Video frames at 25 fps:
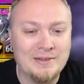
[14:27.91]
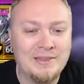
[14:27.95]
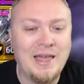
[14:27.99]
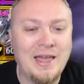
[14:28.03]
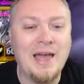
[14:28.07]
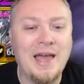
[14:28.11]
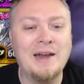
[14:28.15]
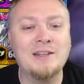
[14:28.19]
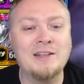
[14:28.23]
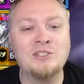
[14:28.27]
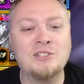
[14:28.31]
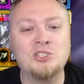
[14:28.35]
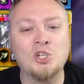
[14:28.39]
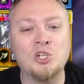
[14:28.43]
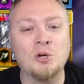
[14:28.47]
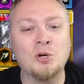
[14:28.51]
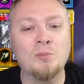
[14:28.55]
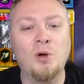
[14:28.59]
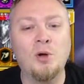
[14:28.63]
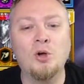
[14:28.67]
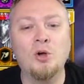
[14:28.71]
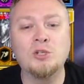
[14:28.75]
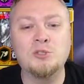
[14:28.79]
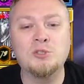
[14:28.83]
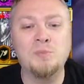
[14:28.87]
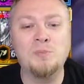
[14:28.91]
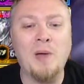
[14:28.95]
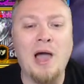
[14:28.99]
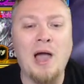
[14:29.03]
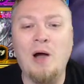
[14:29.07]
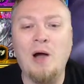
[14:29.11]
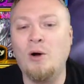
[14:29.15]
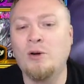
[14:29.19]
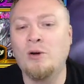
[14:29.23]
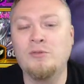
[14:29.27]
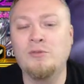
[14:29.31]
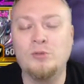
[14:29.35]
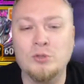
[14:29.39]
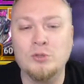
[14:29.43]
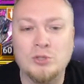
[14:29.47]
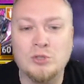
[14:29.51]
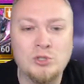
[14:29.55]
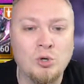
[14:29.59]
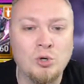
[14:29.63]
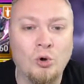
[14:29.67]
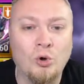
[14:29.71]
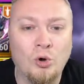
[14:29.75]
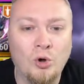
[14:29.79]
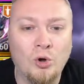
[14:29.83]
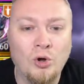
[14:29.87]
That is your most powerful
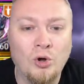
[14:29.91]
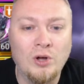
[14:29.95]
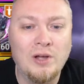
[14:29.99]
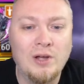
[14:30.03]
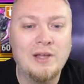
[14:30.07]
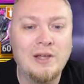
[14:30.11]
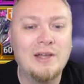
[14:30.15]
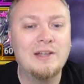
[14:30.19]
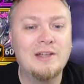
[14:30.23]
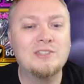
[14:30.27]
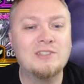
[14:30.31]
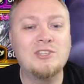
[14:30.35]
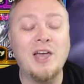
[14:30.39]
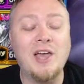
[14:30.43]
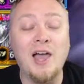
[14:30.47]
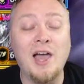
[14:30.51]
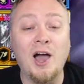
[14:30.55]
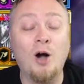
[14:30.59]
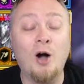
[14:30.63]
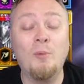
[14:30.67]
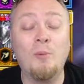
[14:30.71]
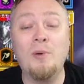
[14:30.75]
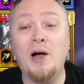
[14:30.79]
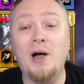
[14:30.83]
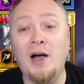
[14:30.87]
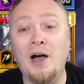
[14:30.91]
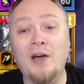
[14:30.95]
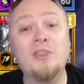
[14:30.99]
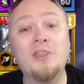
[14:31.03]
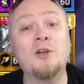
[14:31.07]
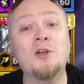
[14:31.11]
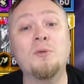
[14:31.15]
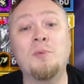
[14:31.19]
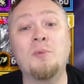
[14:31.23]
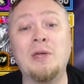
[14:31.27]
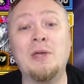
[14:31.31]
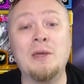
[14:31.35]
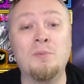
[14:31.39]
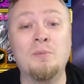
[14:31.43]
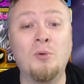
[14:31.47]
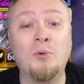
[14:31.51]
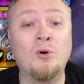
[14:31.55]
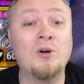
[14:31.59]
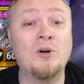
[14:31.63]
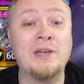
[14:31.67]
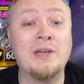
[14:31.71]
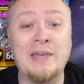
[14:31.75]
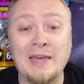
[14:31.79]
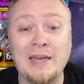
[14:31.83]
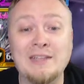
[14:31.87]
tool to help other people
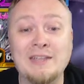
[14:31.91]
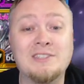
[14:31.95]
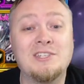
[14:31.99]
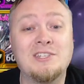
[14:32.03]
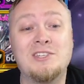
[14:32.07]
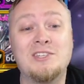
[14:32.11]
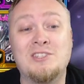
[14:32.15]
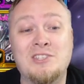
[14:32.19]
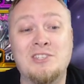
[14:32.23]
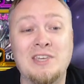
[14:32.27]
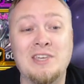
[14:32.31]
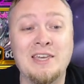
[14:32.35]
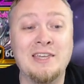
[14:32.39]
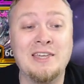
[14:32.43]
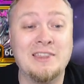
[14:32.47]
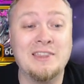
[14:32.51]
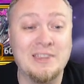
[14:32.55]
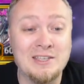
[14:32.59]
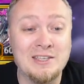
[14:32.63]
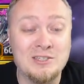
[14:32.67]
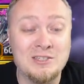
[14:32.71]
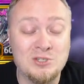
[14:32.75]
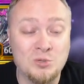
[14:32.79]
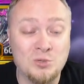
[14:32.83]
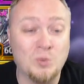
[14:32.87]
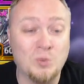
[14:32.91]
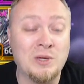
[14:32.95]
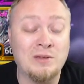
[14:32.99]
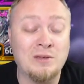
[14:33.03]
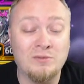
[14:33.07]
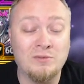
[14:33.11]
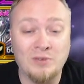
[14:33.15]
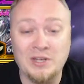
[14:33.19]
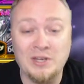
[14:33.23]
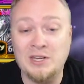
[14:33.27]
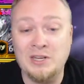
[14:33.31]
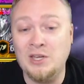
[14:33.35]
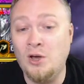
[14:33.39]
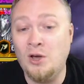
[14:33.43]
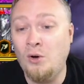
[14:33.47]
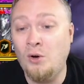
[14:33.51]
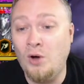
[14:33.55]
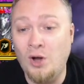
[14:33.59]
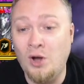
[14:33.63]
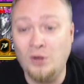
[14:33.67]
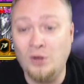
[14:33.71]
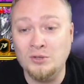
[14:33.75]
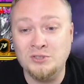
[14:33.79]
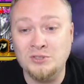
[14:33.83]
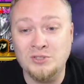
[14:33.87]
get to see this sweet video
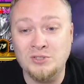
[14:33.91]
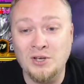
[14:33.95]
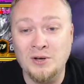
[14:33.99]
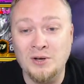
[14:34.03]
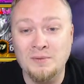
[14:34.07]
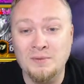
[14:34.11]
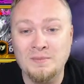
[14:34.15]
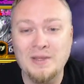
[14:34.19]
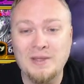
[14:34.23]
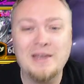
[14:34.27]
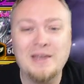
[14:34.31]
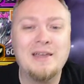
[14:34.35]
also.